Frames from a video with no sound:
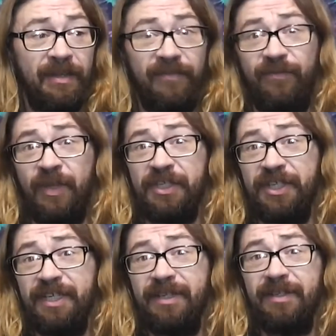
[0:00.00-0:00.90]

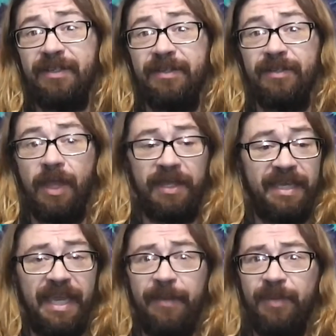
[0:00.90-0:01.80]
Fishing,
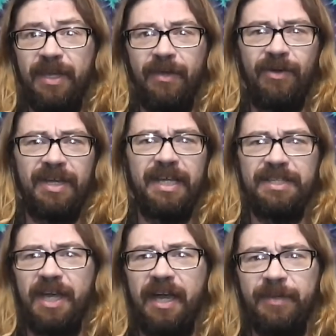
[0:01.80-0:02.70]
camping, all
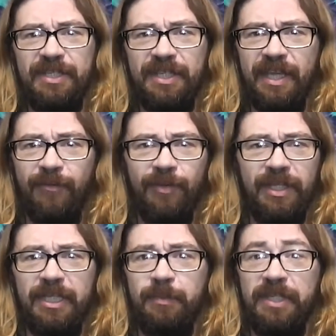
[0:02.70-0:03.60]
kinds of hobbies can get
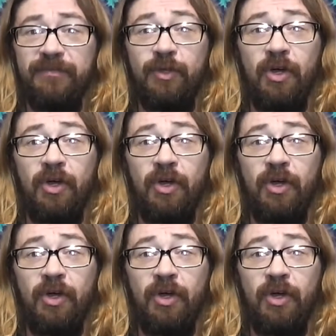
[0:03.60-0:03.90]
really expensive.